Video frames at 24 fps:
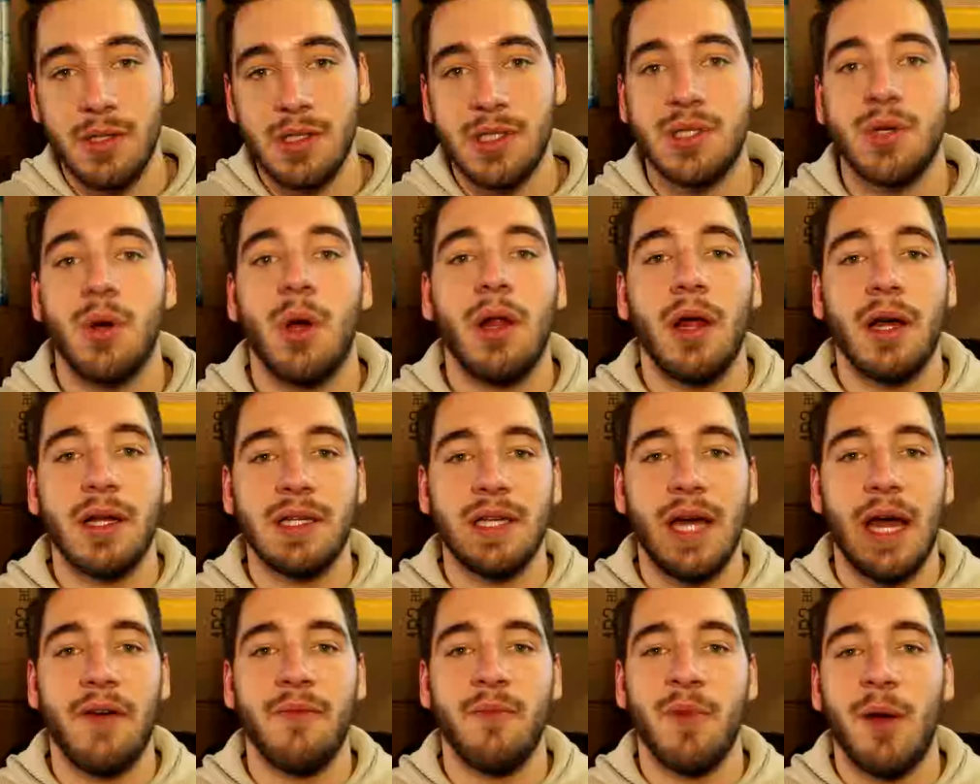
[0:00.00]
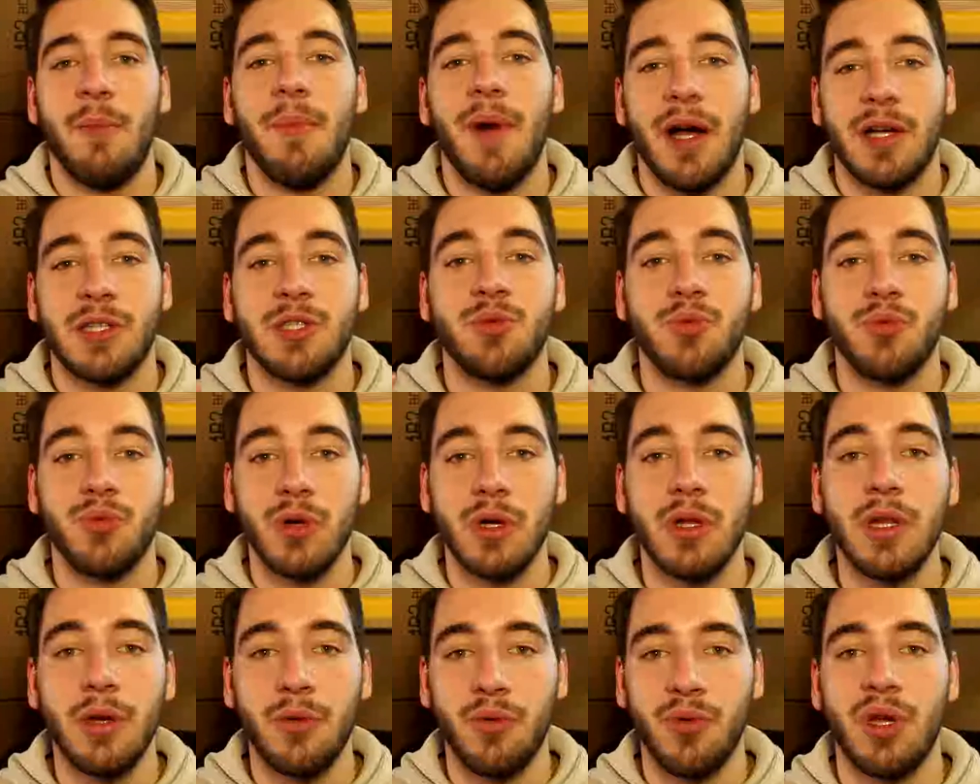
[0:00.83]
So I like to have my box
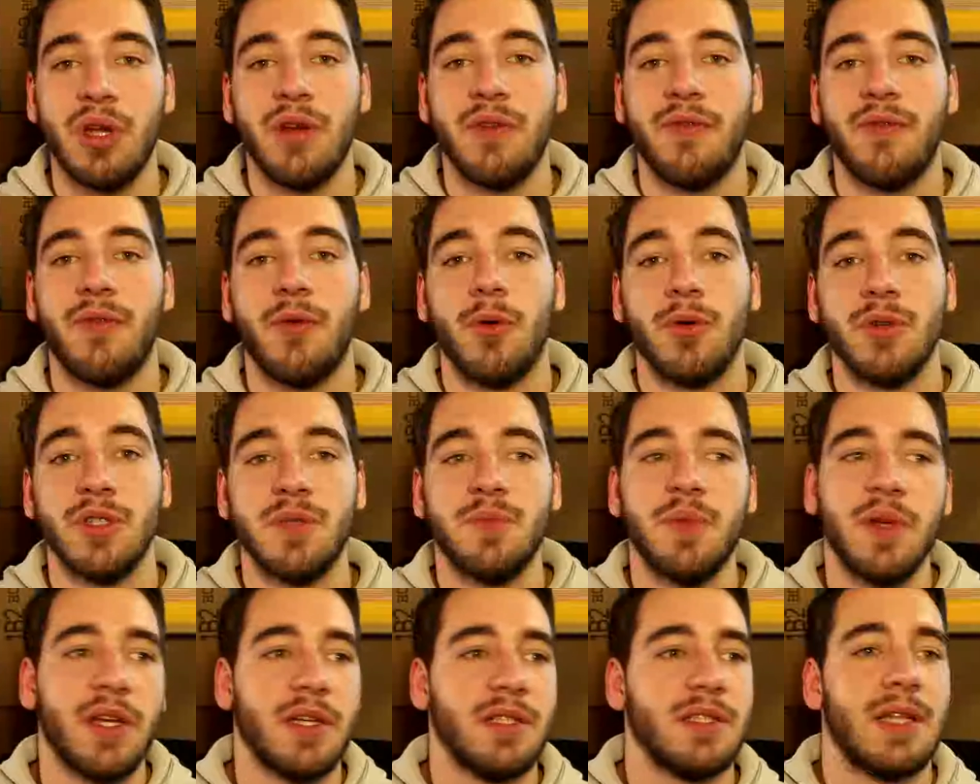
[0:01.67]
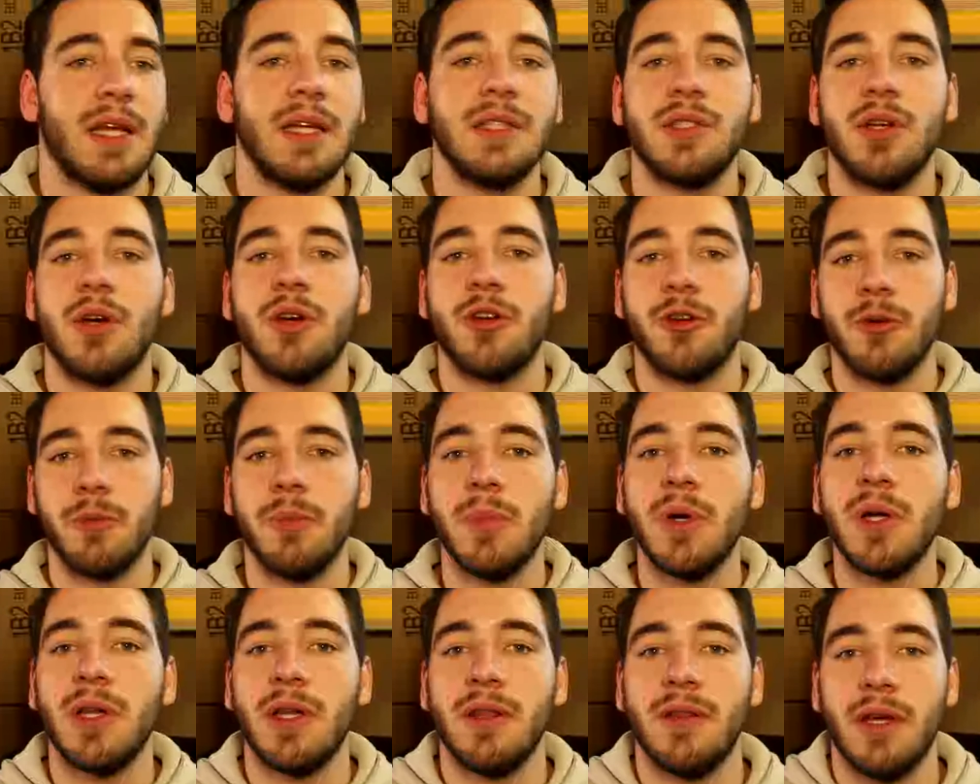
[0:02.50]
really reinforced, because that's all your
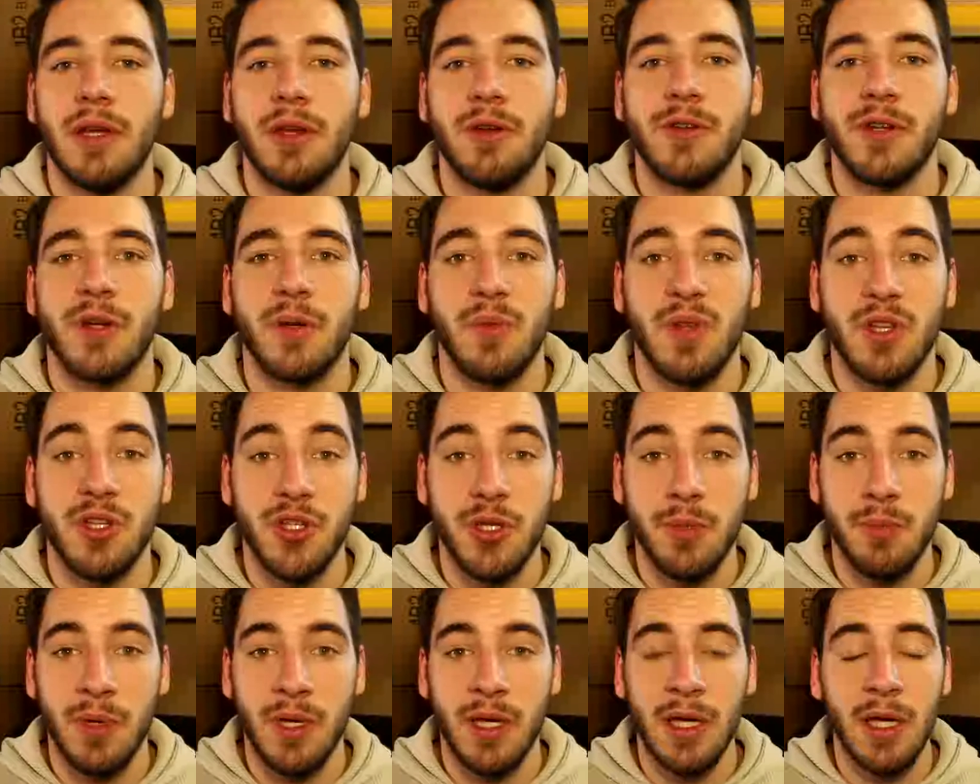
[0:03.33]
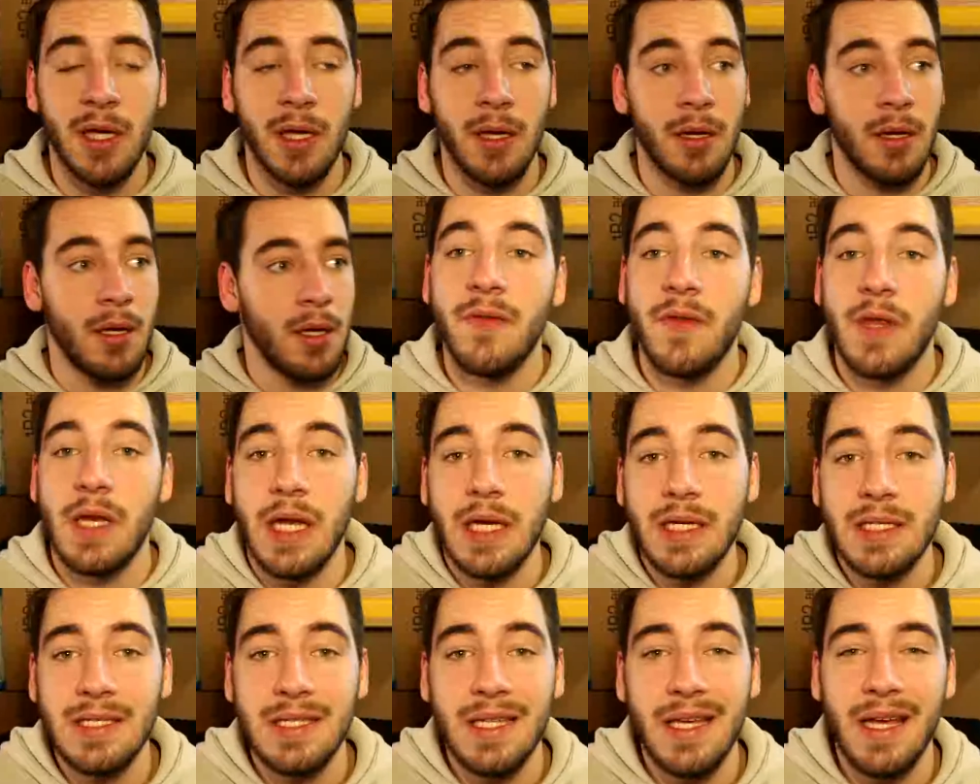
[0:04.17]
money that you're going to be shipping in. The
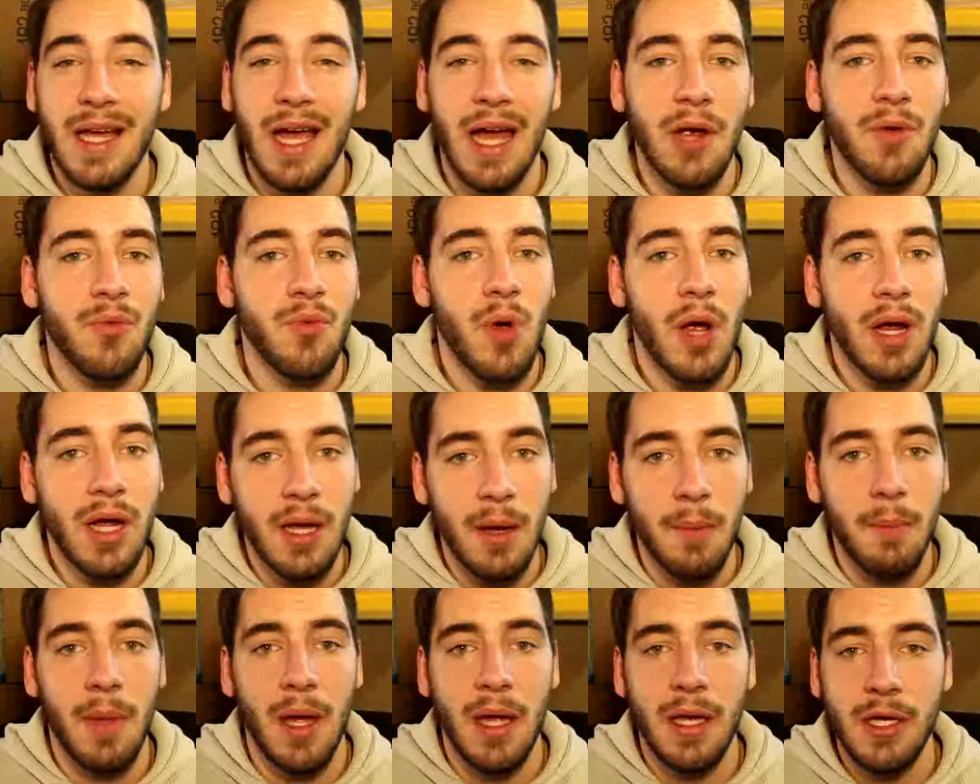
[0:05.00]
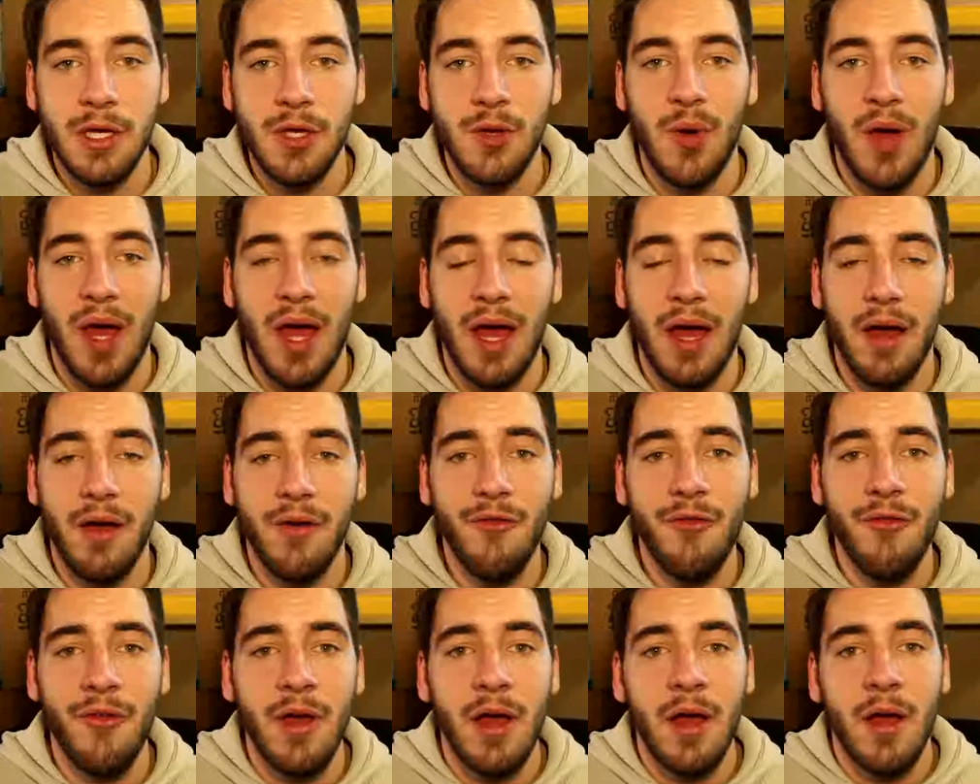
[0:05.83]
next thing I recommend you
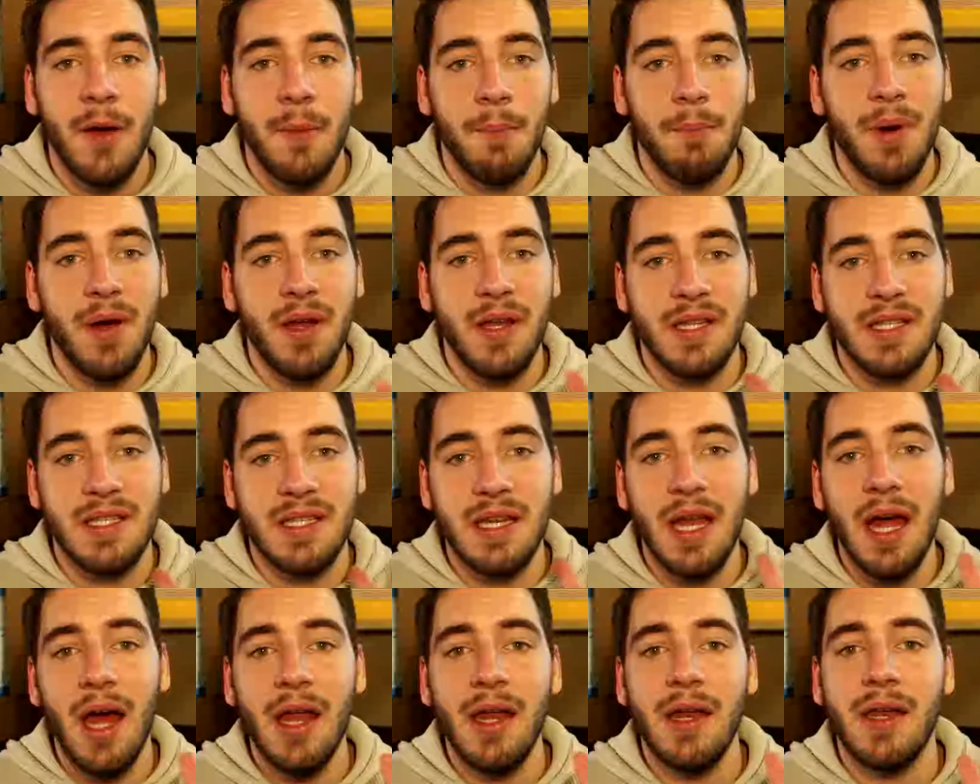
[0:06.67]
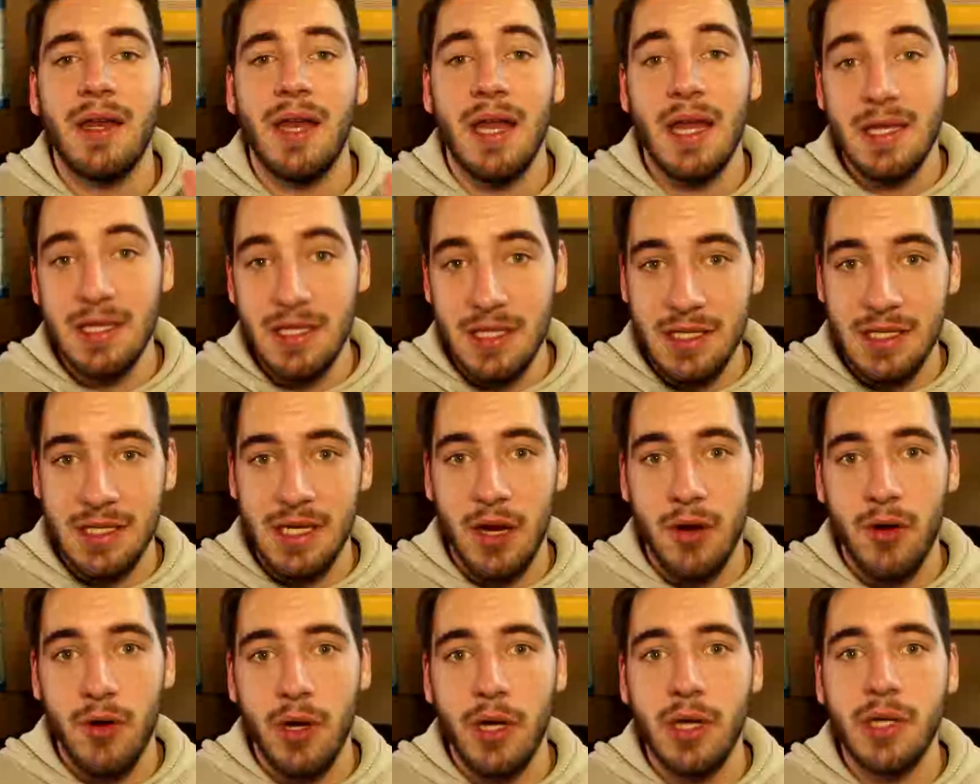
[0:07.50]
have, but it's not
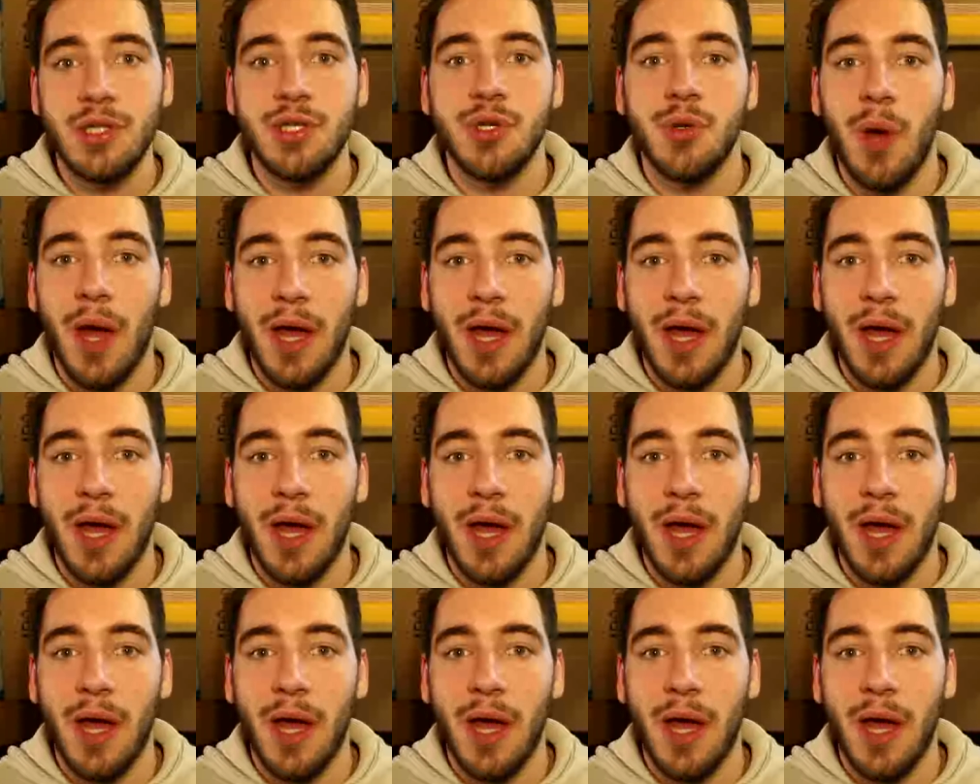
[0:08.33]
necessary to